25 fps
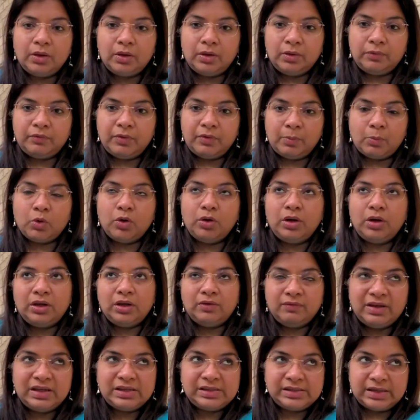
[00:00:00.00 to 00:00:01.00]
if I'm going to
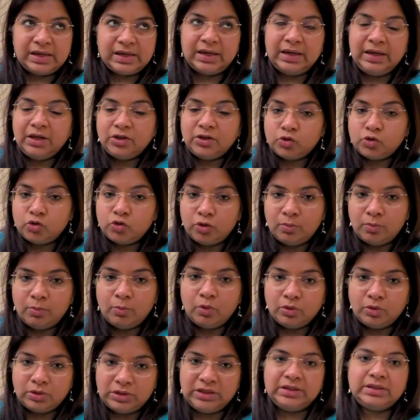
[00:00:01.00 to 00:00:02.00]
invest, I need to know
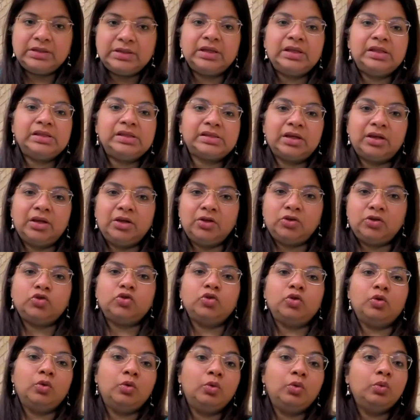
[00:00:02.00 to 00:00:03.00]
more details. I need
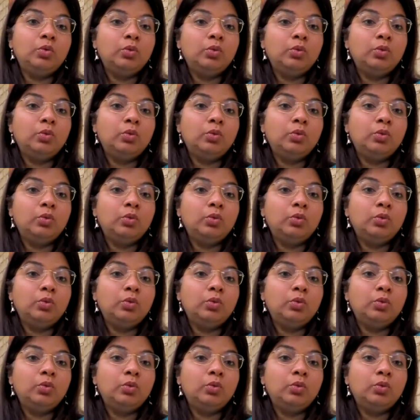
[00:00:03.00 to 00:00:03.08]
to know